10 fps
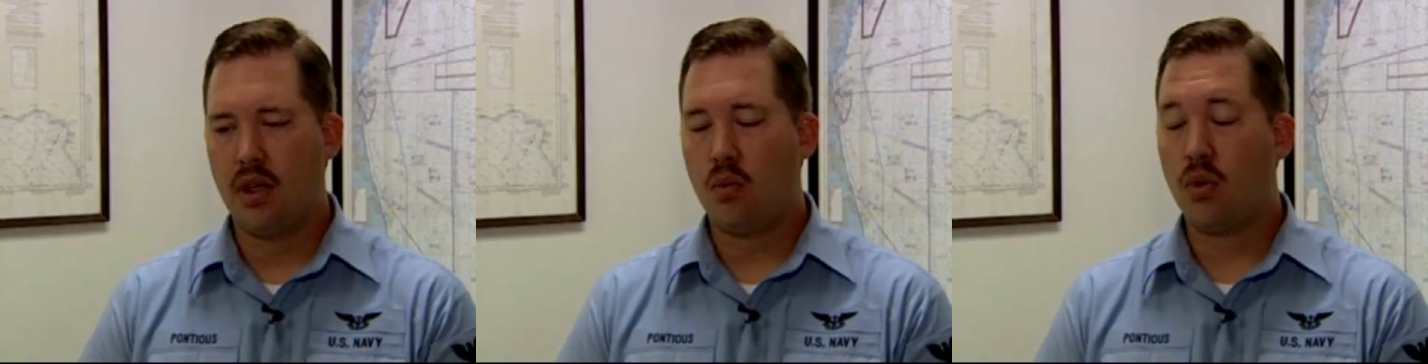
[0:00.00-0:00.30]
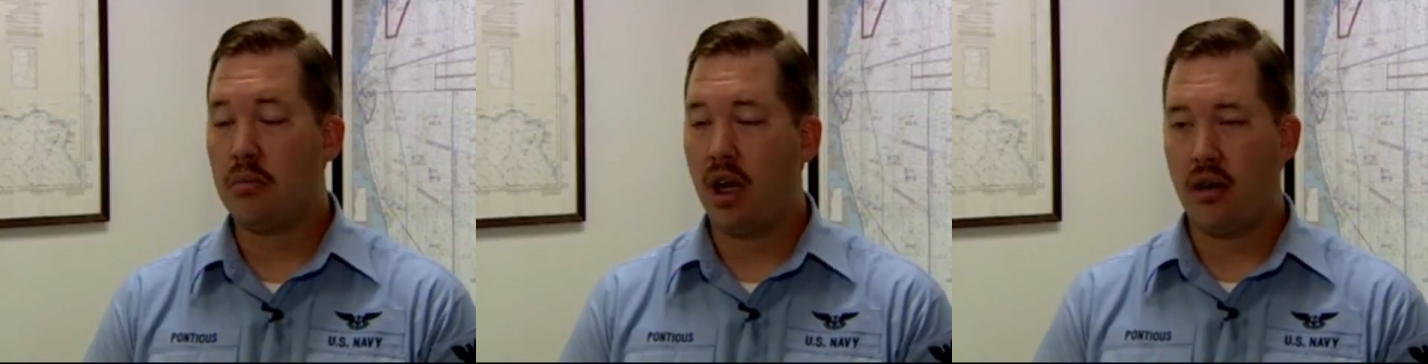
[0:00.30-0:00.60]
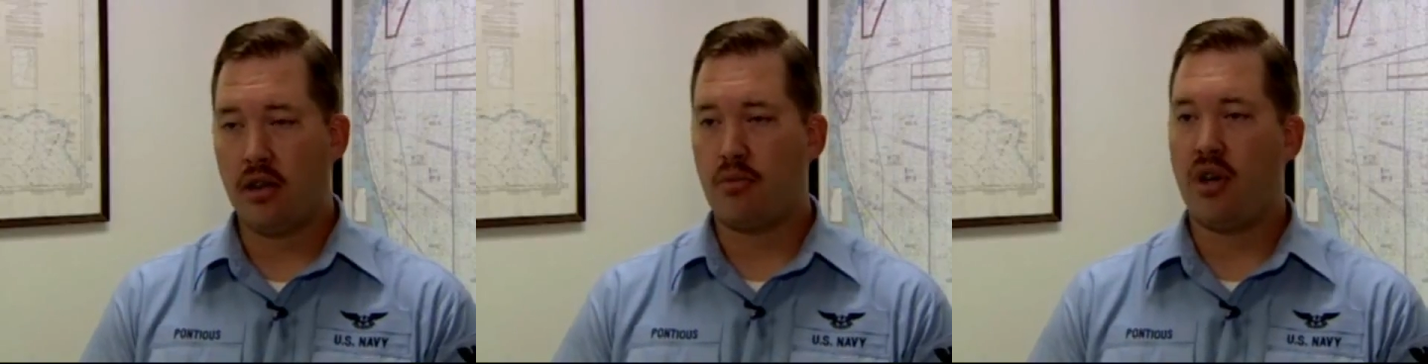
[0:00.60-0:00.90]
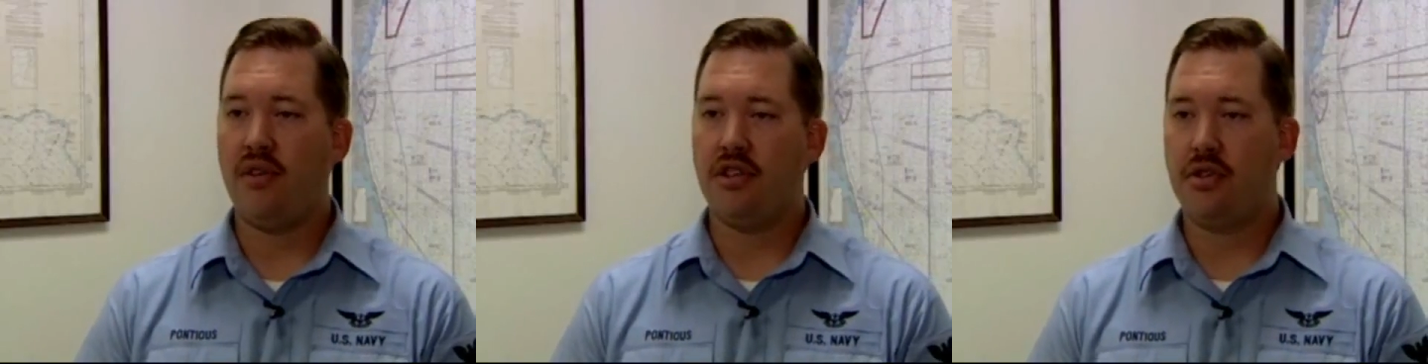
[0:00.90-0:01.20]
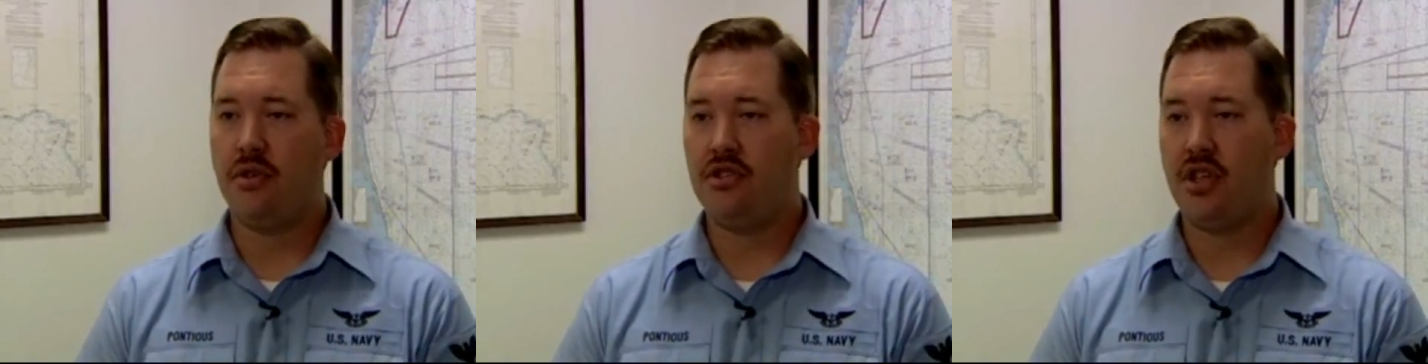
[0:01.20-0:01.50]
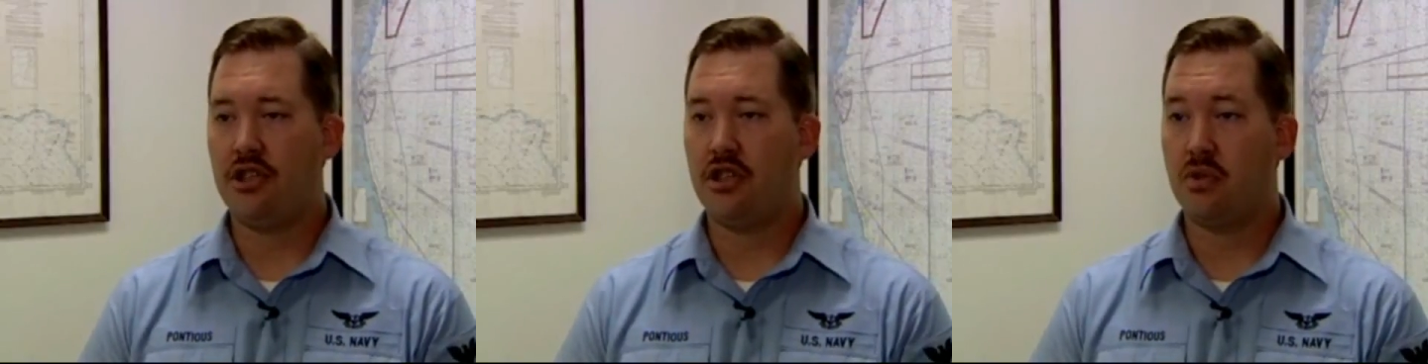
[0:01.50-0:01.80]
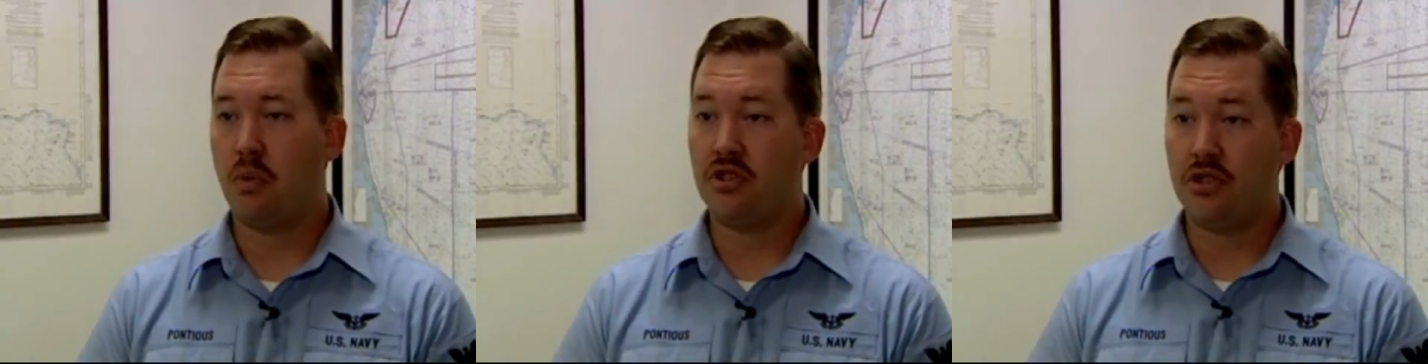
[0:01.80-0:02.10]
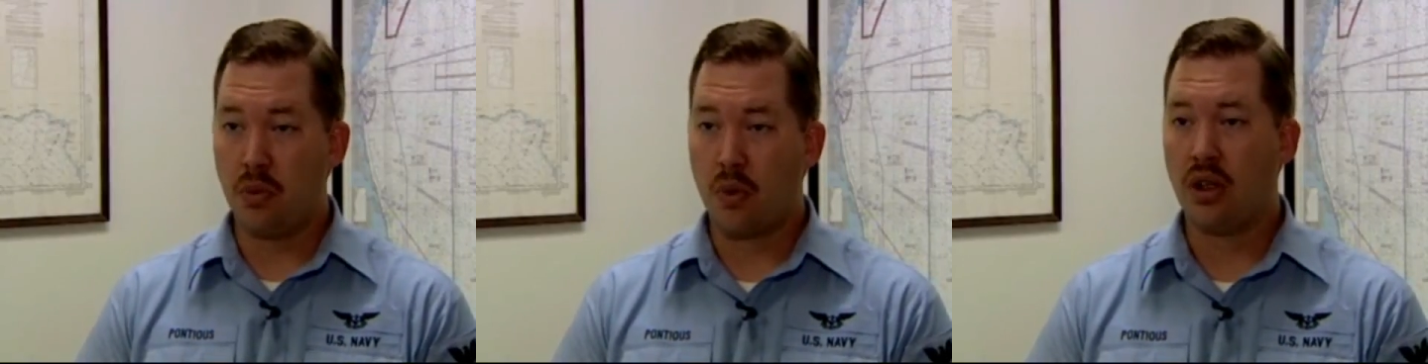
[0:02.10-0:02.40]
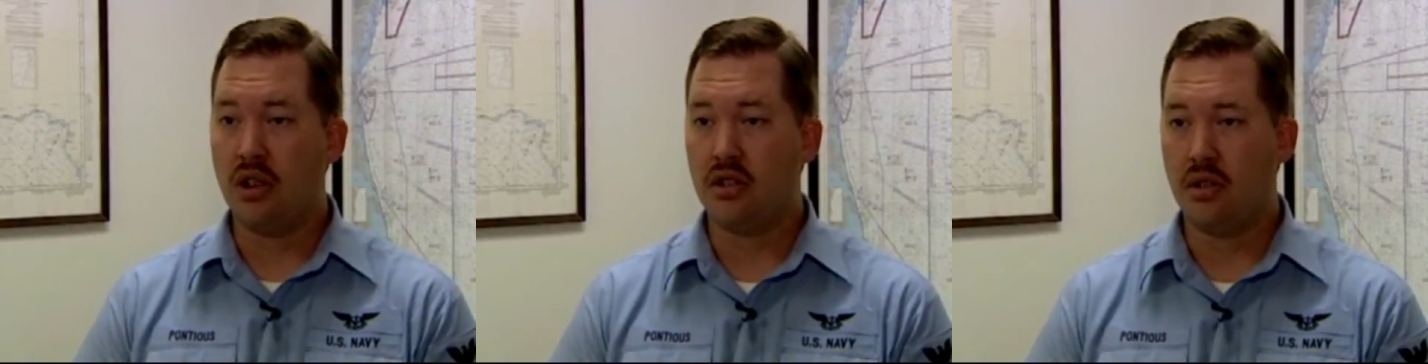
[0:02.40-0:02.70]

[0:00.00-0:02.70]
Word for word: one of my other previous duty stations was New Orleans,